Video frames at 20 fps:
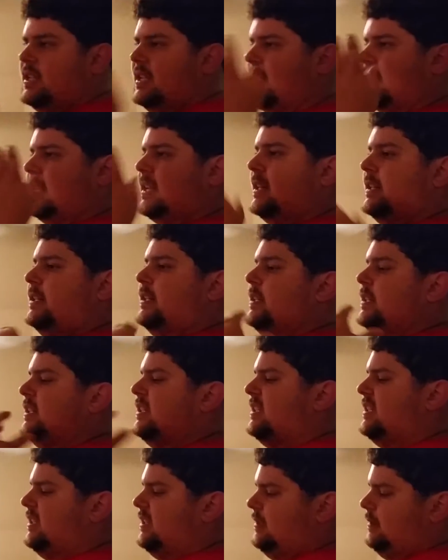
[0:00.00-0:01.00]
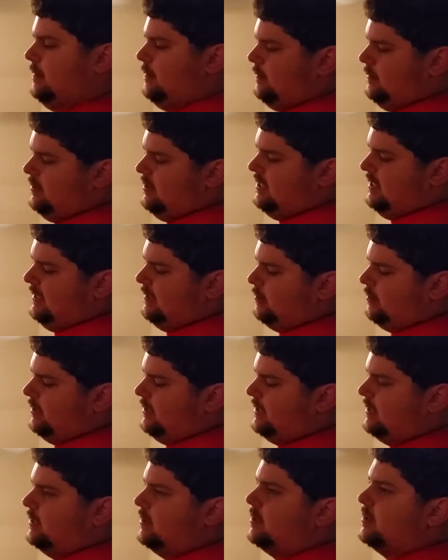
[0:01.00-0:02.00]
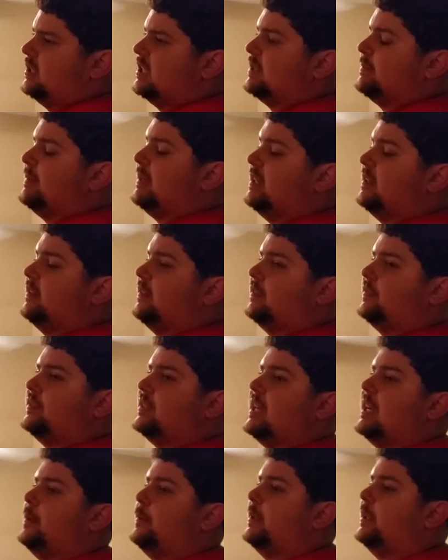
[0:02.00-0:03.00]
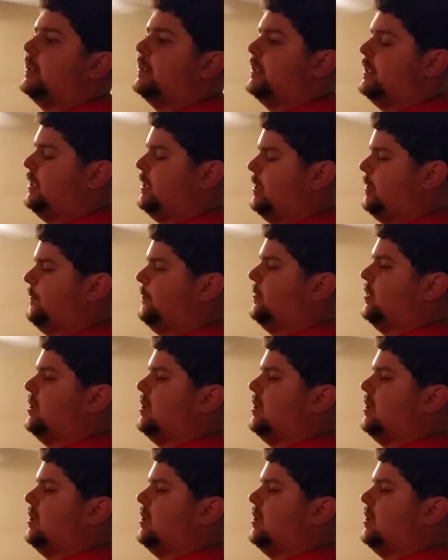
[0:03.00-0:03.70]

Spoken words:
it kind of decreases the speed of the flywheel in here,